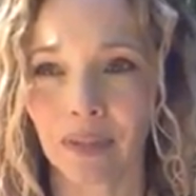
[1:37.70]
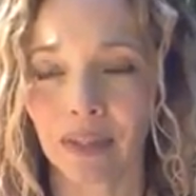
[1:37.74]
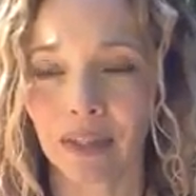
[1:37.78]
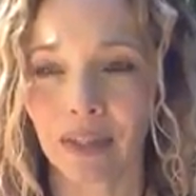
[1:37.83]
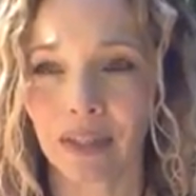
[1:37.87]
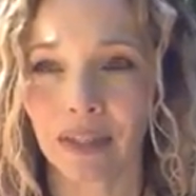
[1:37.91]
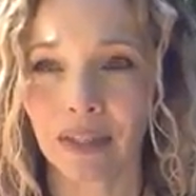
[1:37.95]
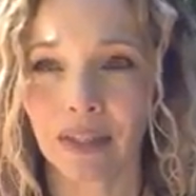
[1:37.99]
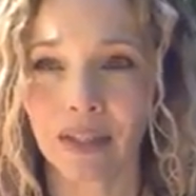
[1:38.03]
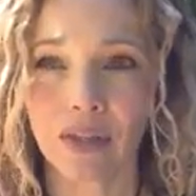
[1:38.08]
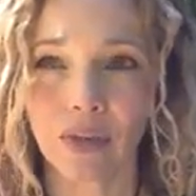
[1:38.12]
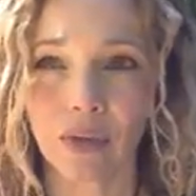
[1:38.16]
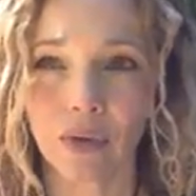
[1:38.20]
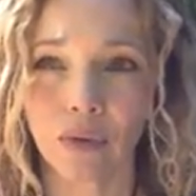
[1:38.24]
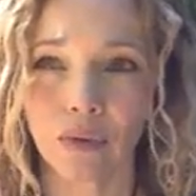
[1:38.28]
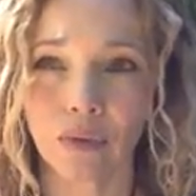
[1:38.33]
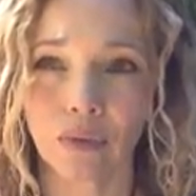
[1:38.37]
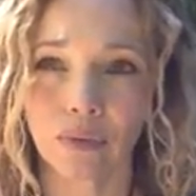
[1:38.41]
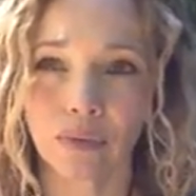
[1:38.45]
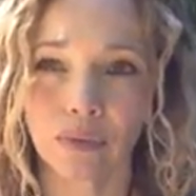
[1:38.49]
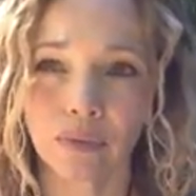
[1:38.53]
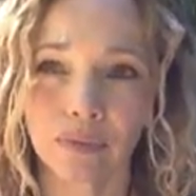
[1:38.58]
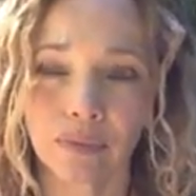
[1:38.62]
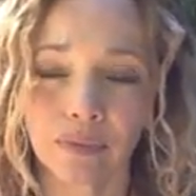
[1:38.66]
so
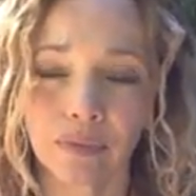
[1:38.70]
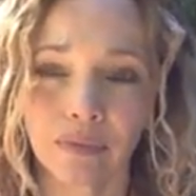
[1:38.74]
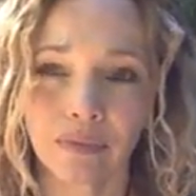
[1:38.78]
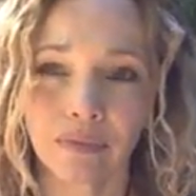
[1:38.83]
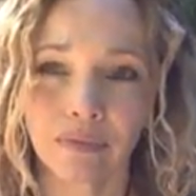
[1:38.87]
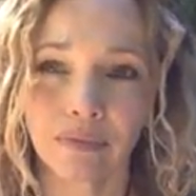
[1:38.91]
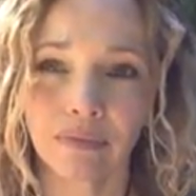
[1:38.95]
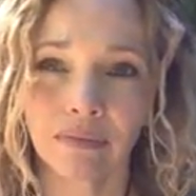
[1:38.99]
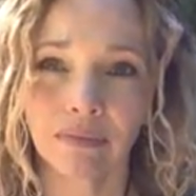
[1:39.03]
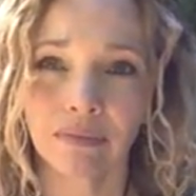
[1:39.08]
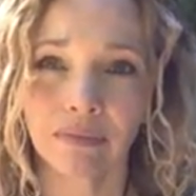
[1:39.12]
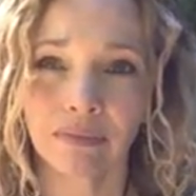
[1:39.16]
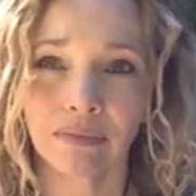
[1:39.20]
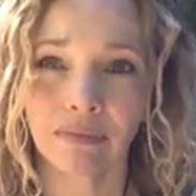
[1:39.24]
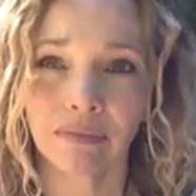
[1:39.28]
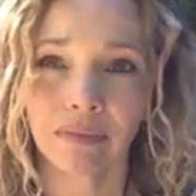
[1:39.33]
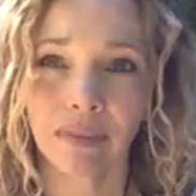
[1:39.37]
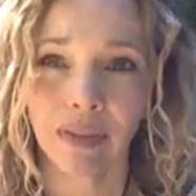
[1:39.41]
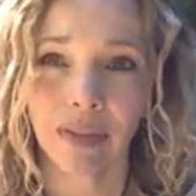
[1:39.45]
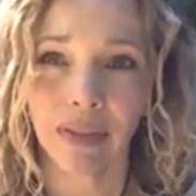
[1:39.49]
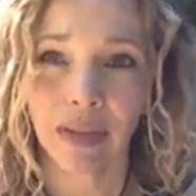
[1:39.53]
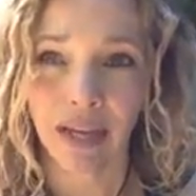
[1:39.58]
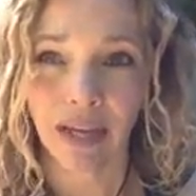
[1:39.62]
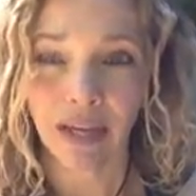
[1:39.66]

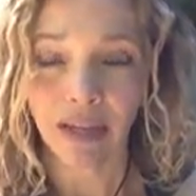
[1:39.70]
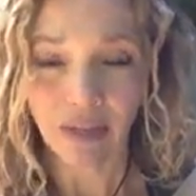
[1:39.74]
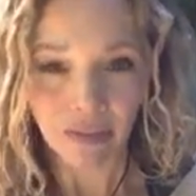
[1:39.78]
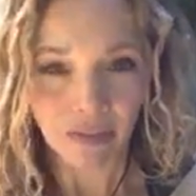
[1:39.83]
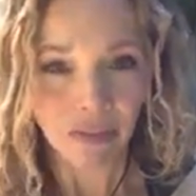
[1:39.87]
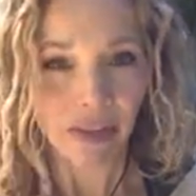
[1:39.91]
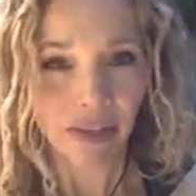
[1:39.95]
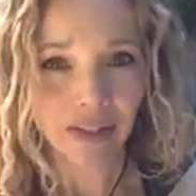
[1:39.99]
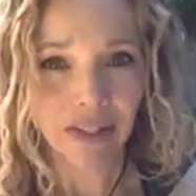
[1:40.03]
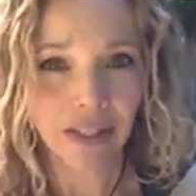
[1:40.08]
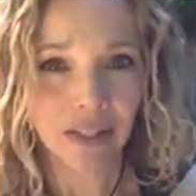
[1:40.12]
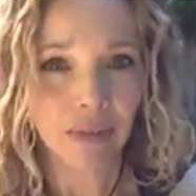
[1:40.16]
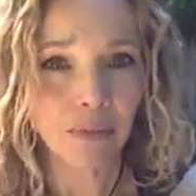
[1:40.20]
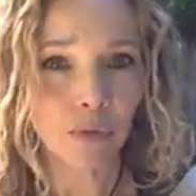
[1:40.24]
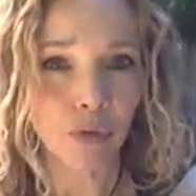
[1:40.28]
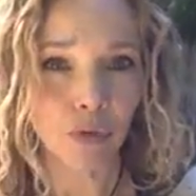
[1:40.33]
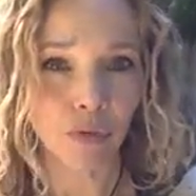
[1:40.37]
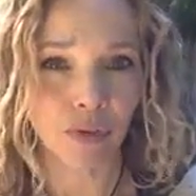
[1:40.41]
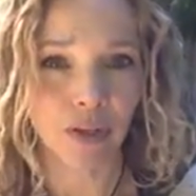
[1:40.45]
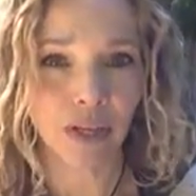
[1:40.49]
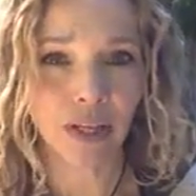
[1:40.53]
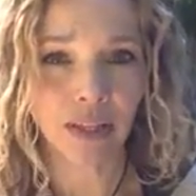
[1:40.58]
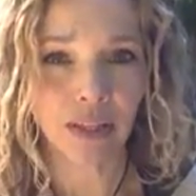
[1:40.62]
they did a movie.